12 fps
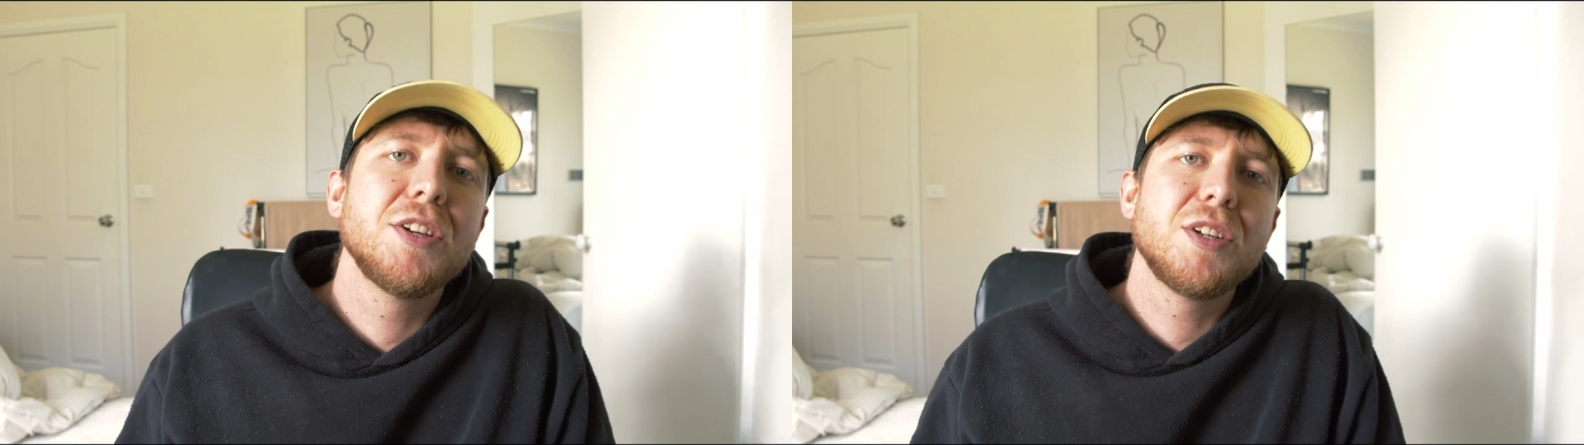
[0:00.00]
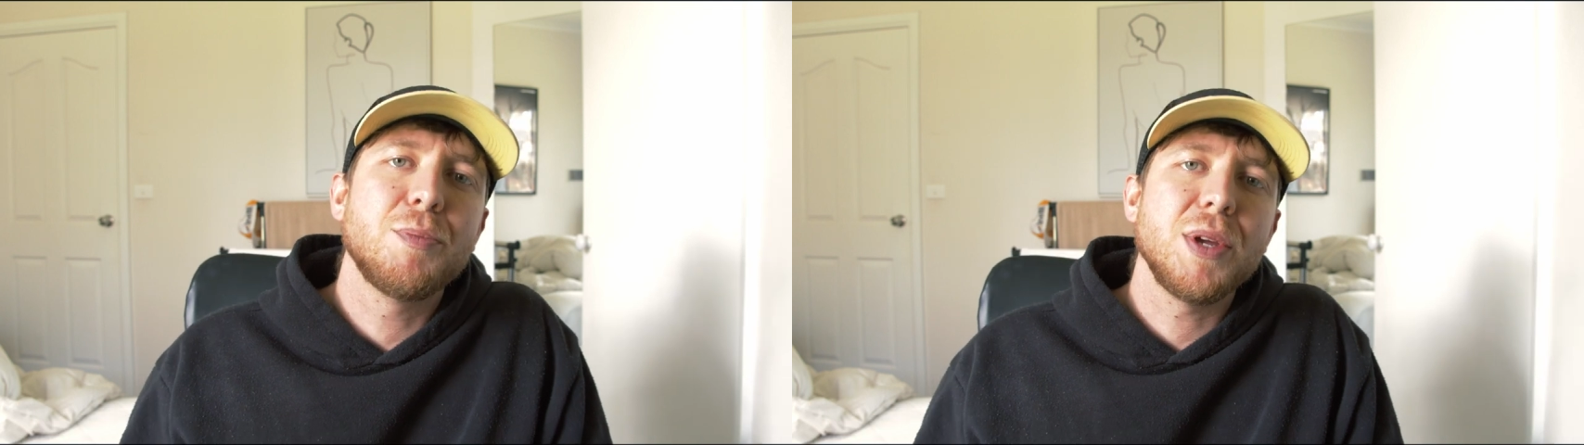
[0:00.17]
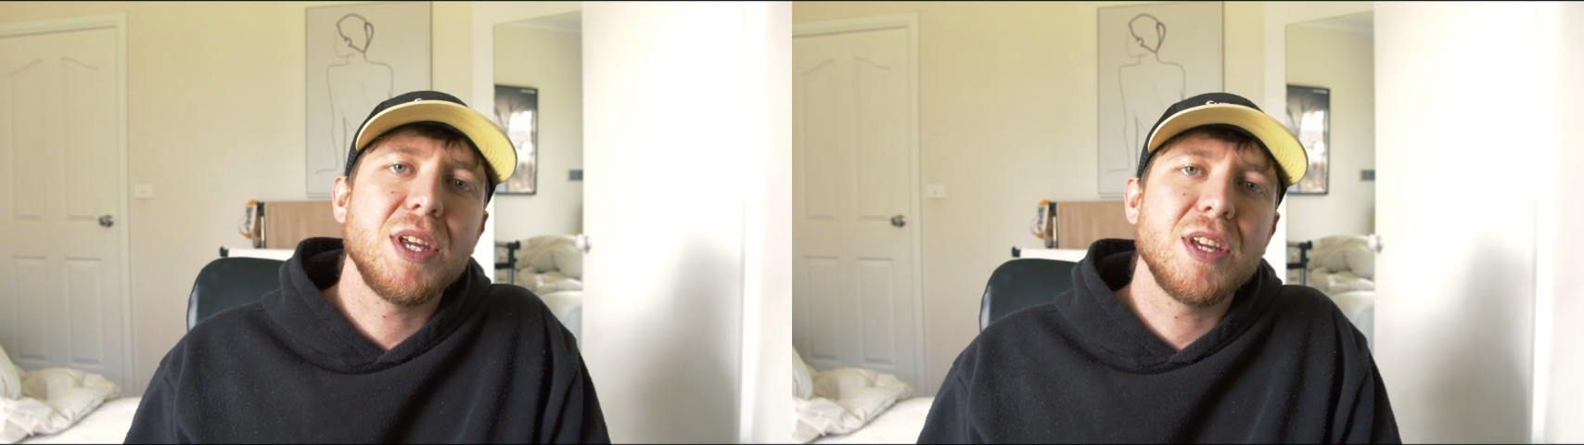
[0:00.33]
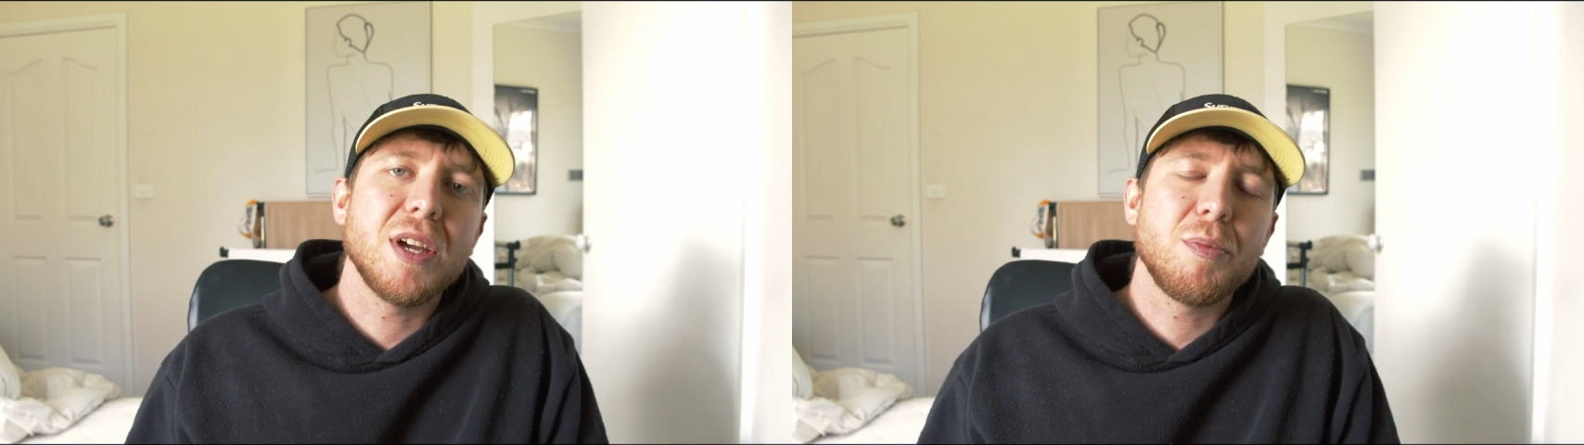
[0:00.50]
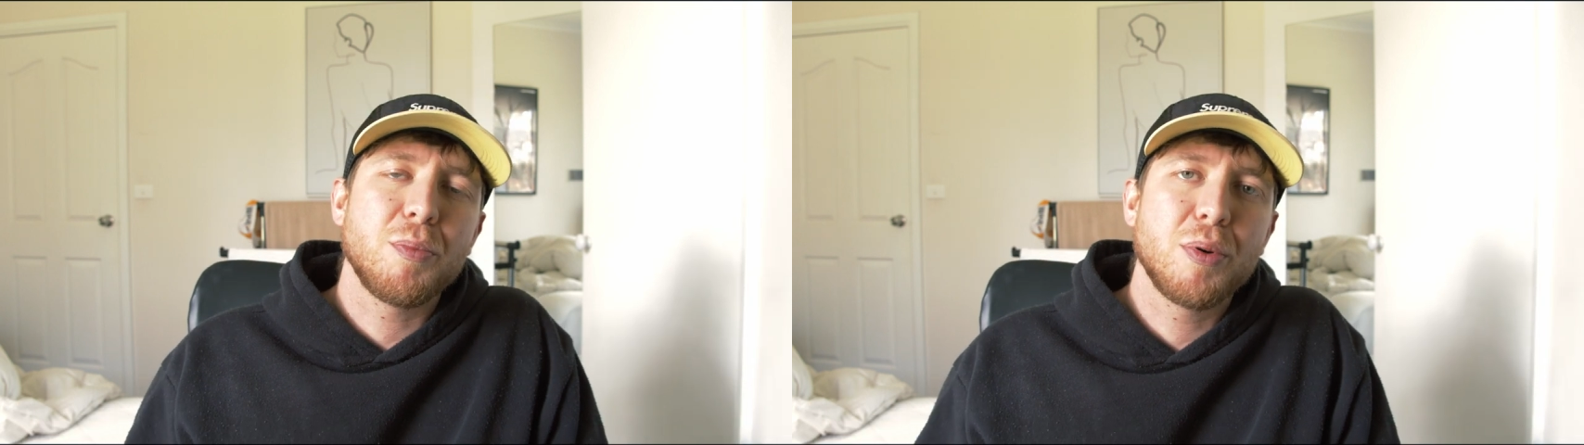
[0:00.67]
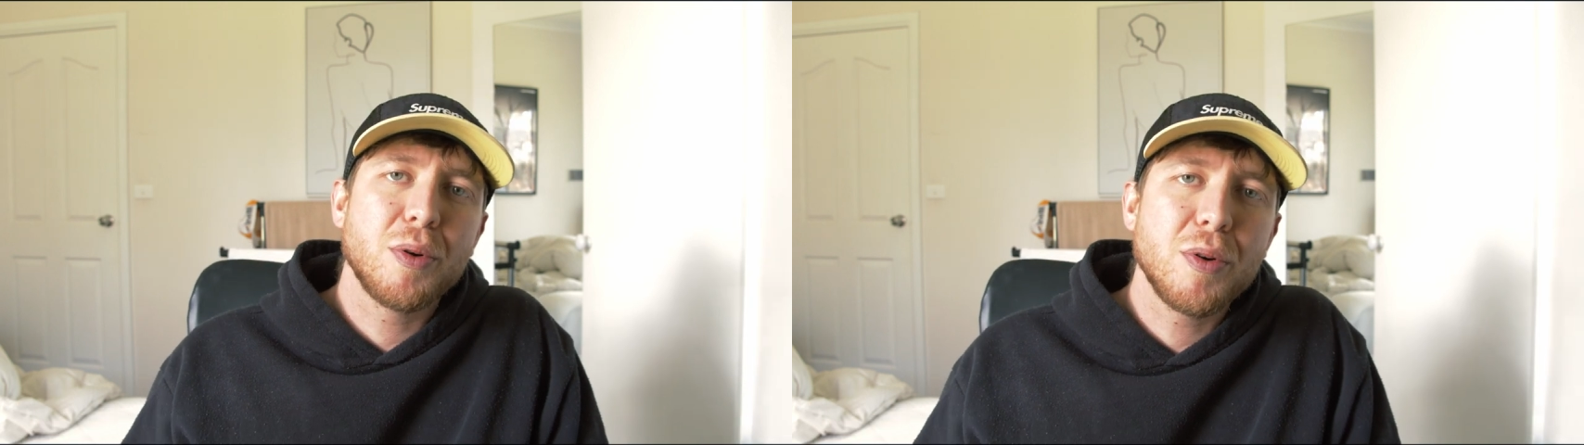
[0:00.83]
to be a
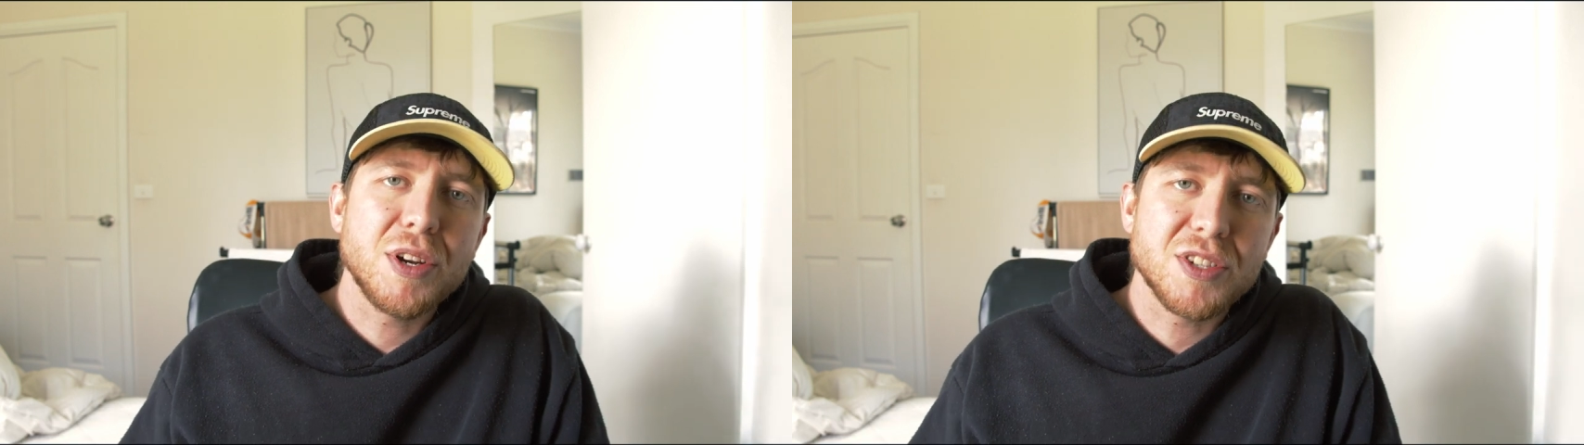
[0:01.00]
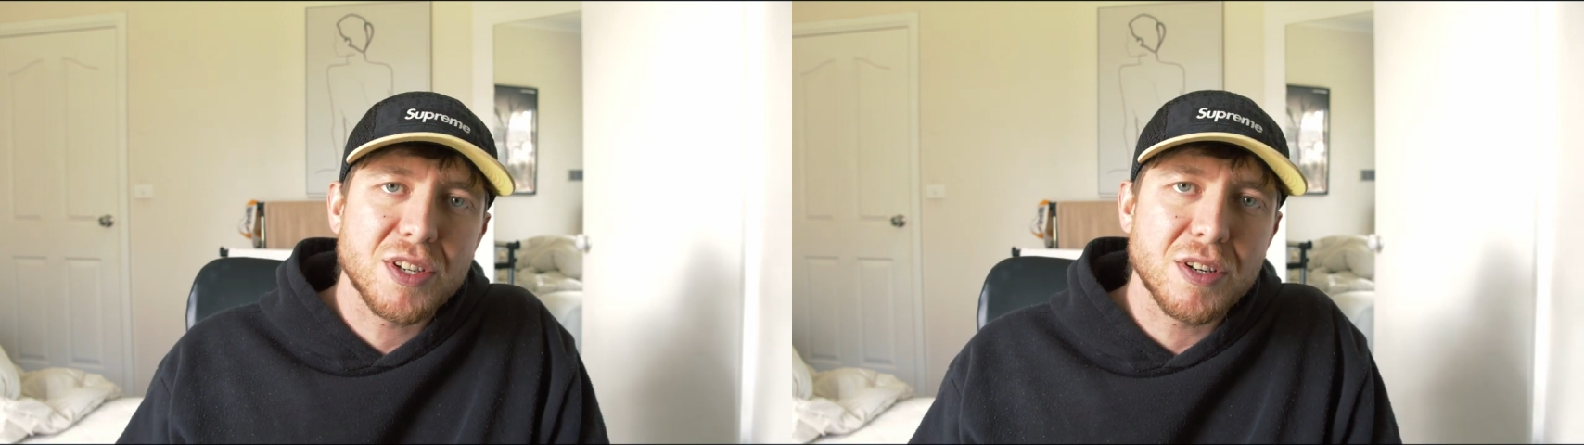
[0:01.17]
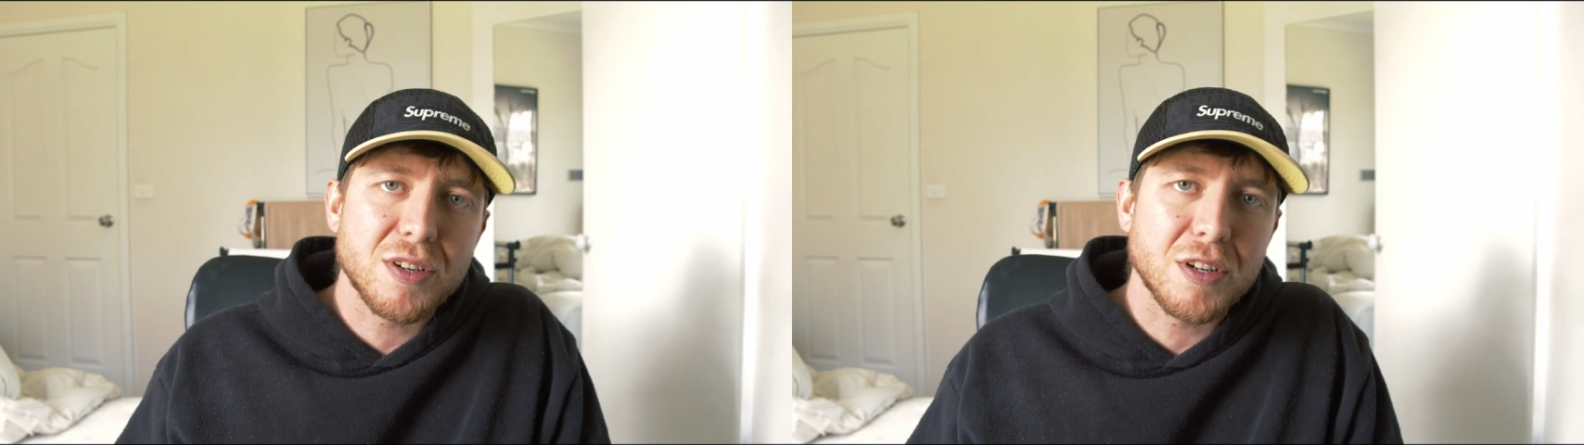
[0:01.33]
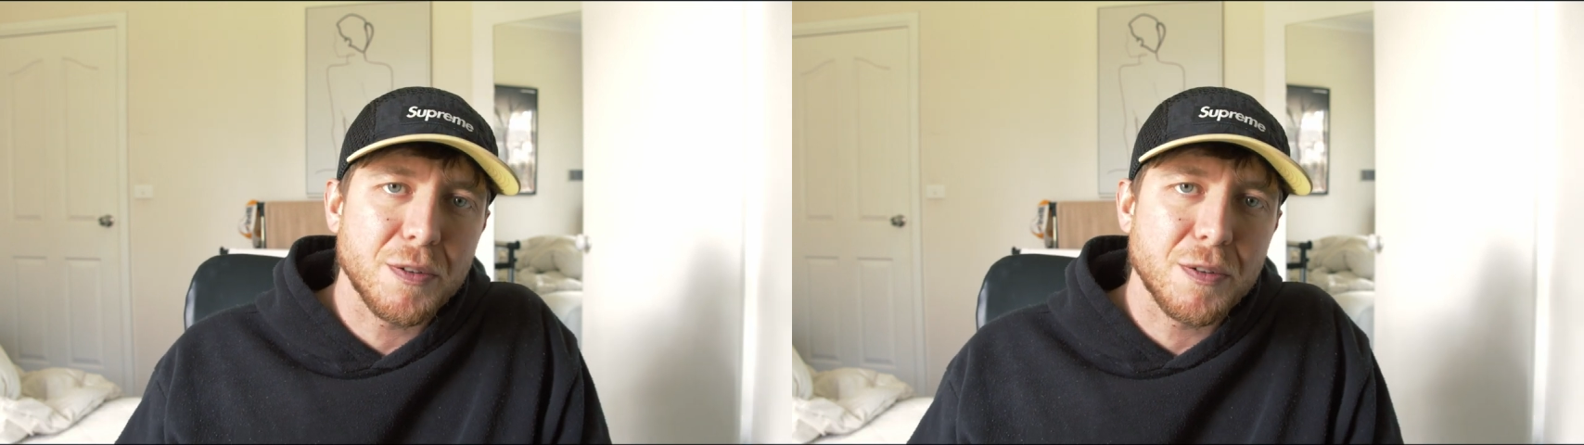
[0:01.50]
prisoner